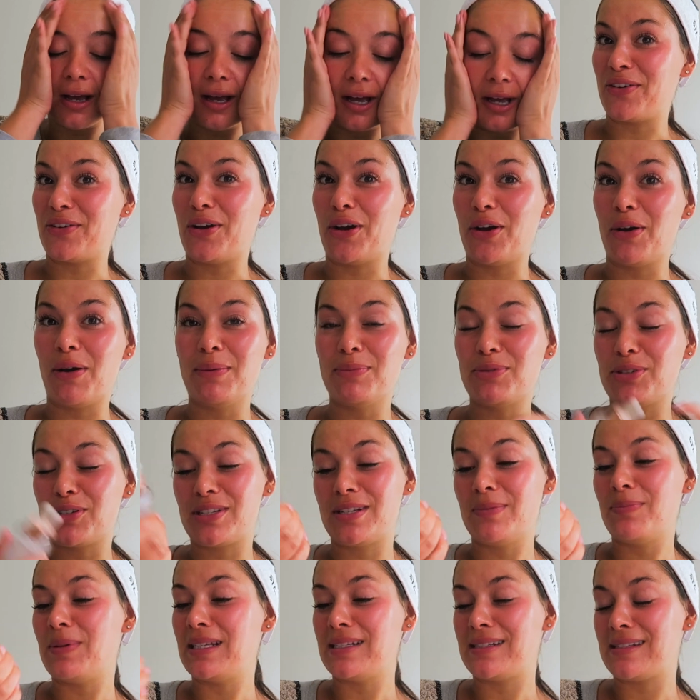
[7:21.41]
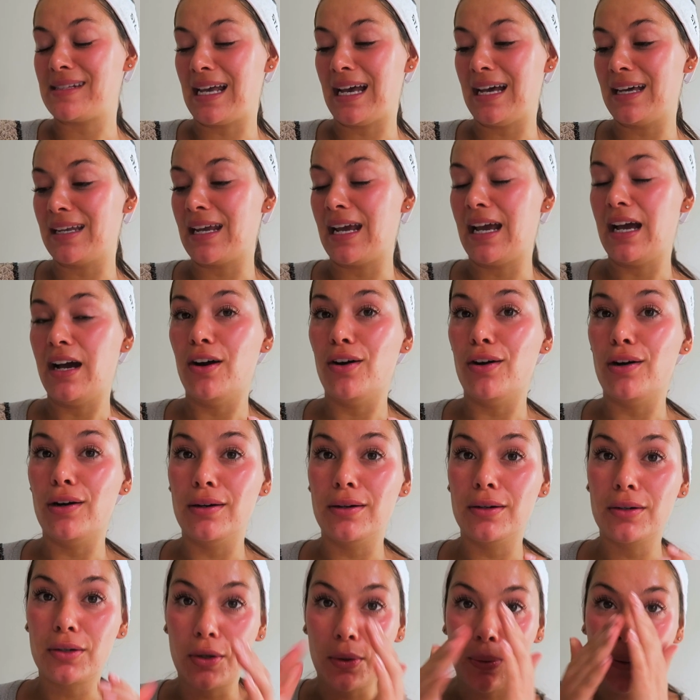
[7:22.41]
I uh, no, I'm just a bit sad at how
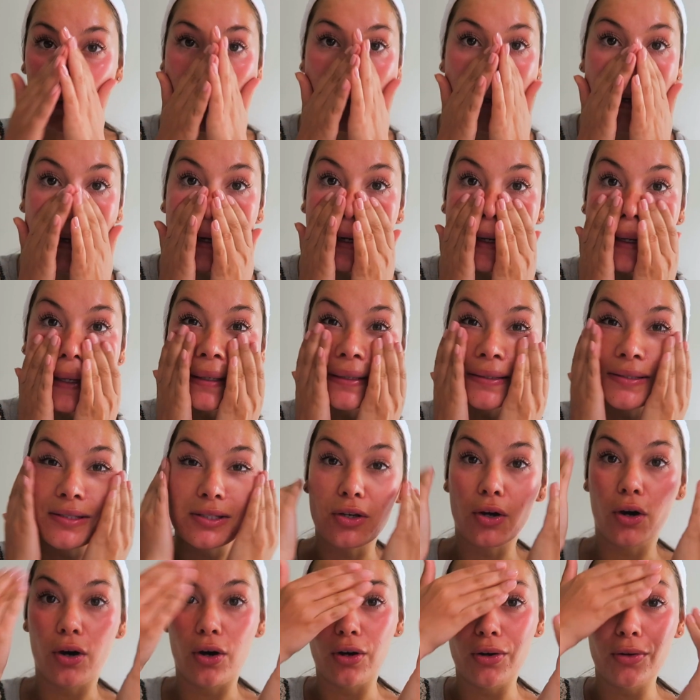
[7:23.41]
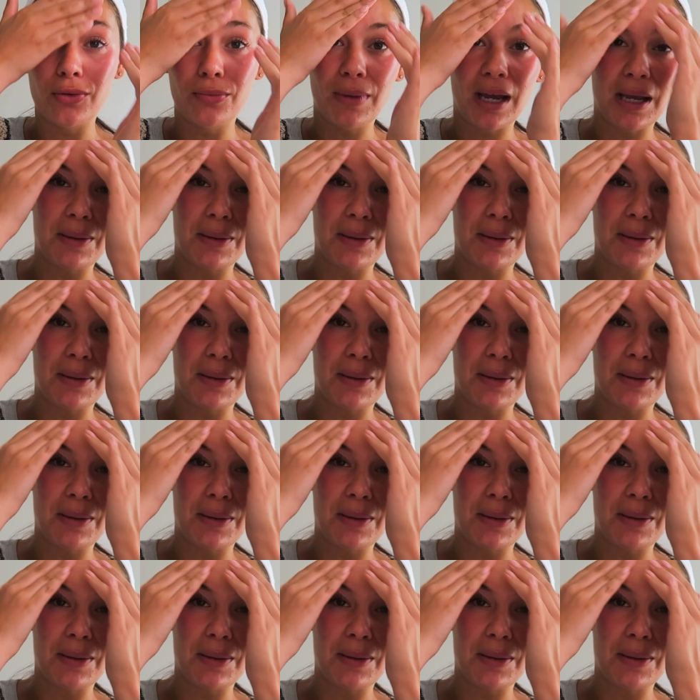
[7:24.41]
quickly it's gone.